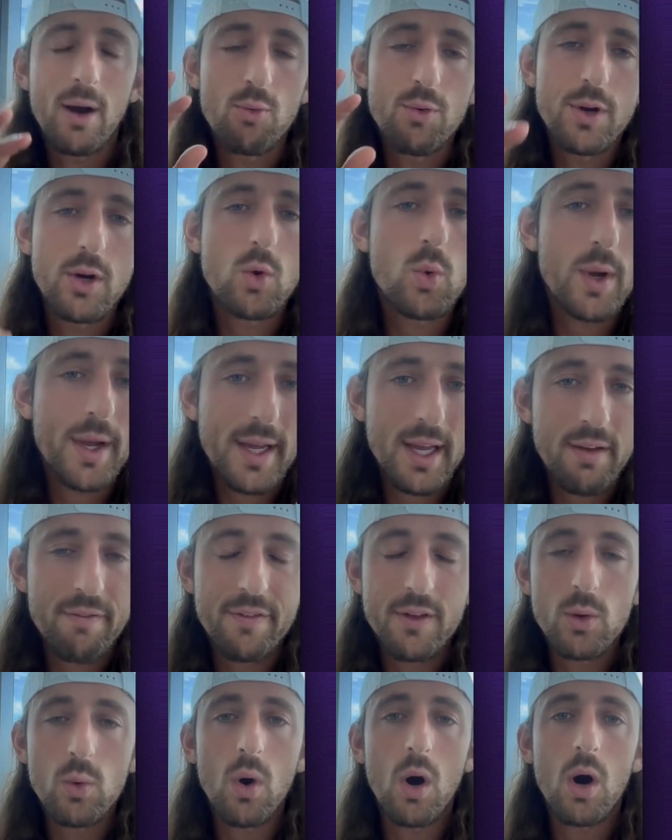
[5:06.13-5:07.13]
real quick, if
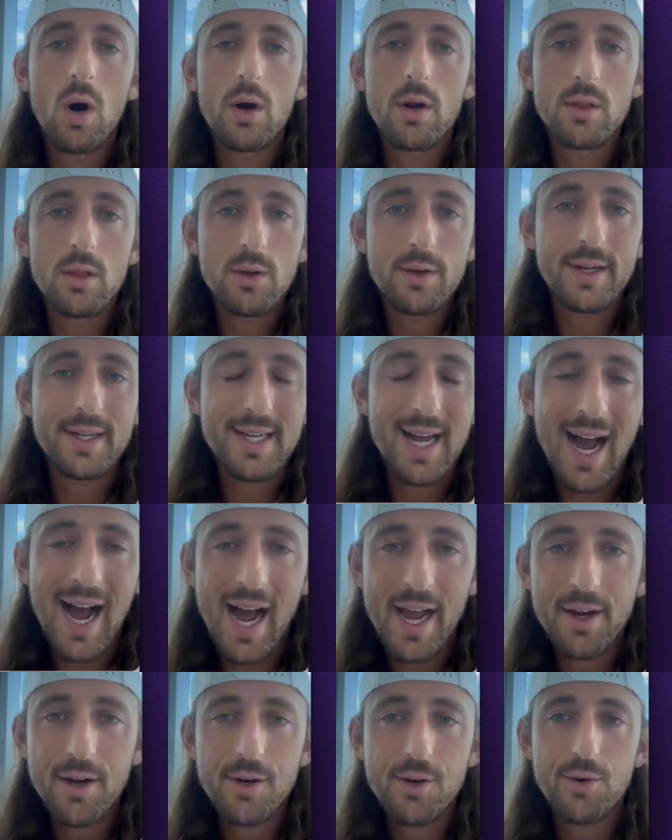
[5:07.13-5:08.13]
you are looking to
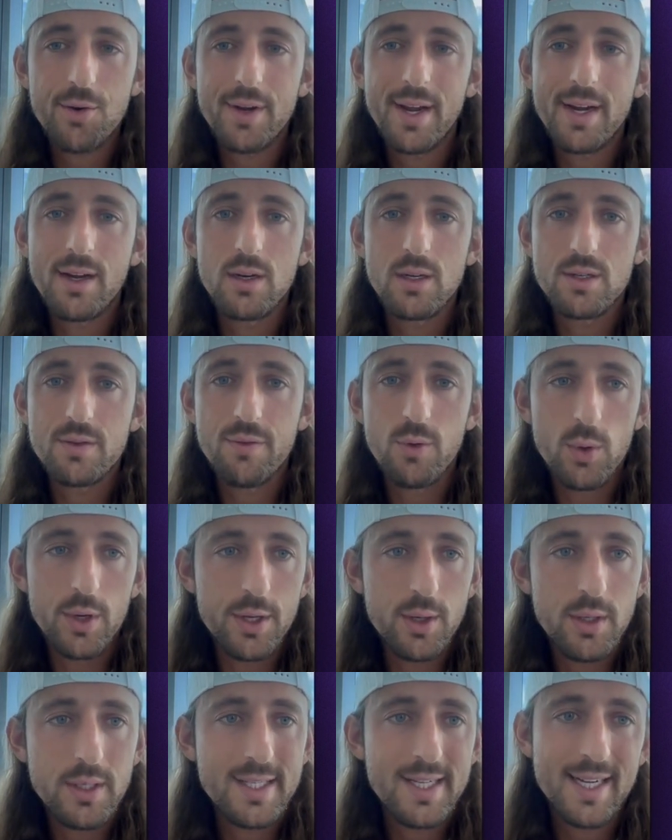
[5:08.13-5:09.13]
hire creators for
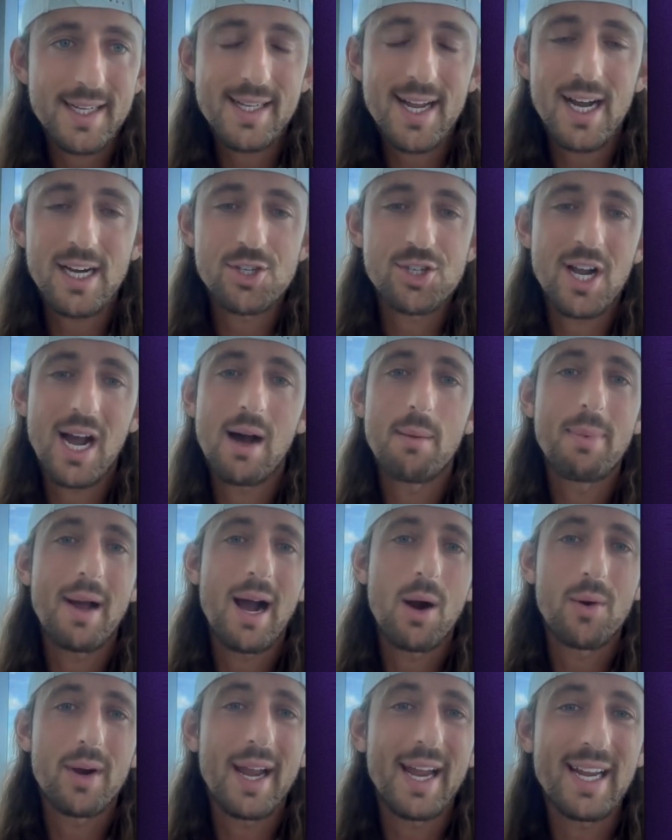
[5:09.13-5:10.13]
your TikTok shop,
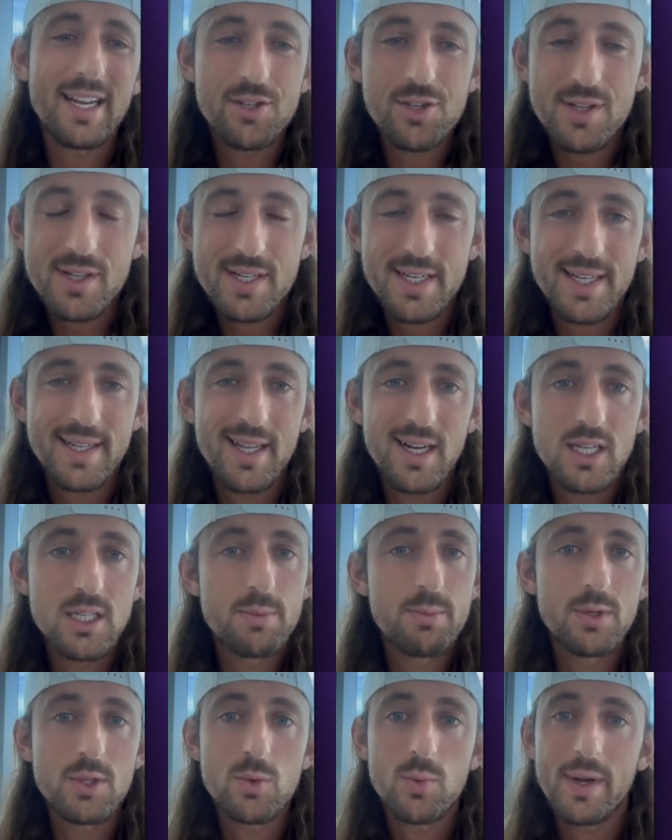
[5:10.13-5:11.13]
our agency does
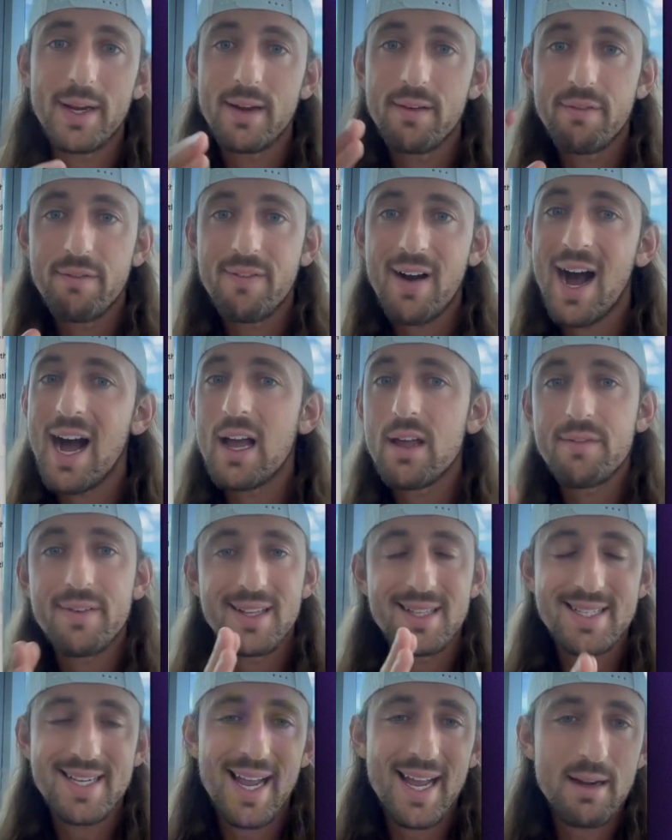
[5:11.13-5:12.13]
between 5
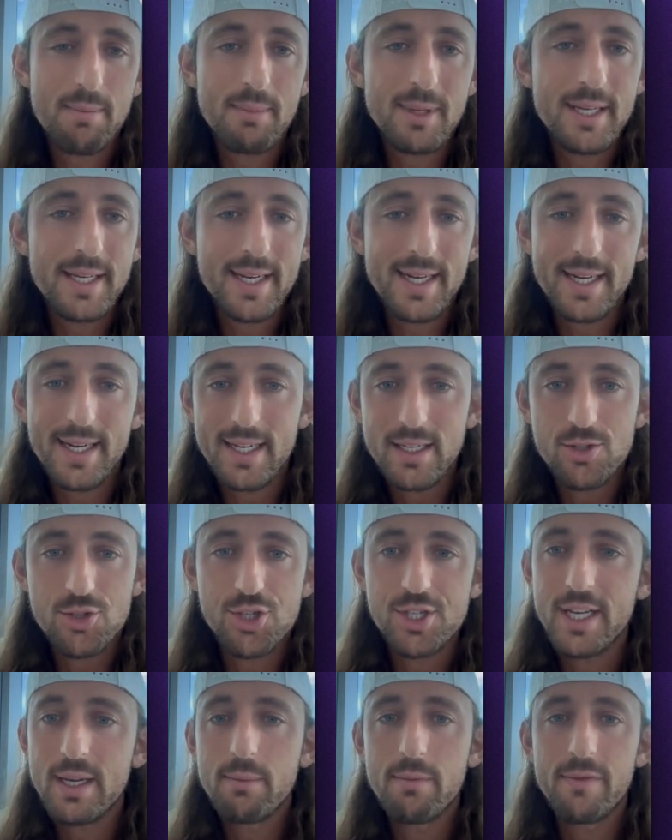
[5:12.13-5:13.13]
and 10 million in
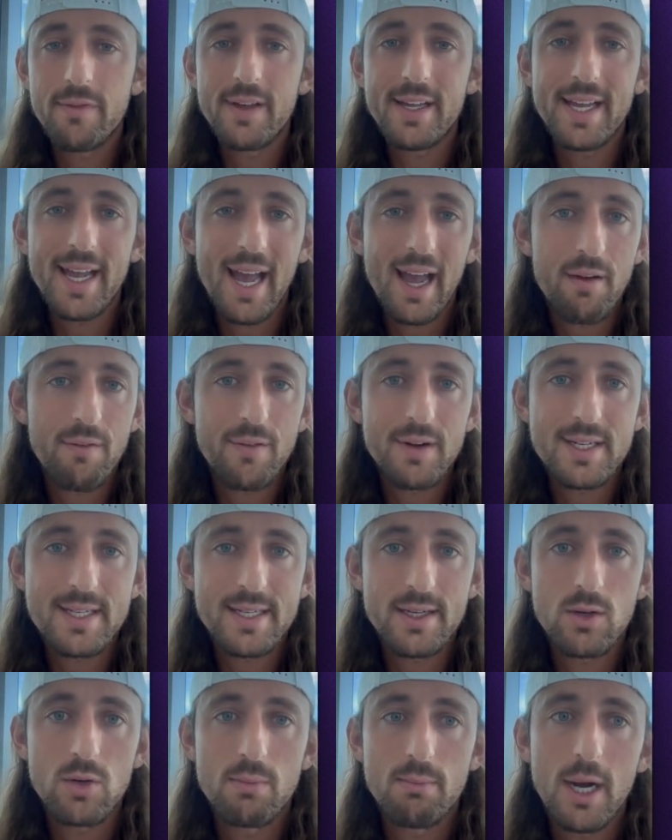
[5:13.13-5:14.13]
GMV every
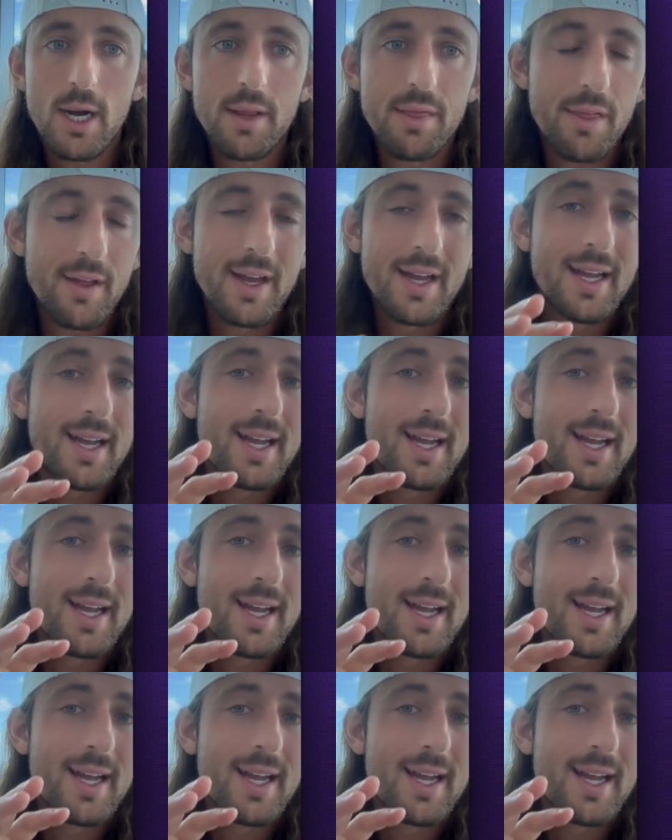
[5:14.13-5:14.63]
single month.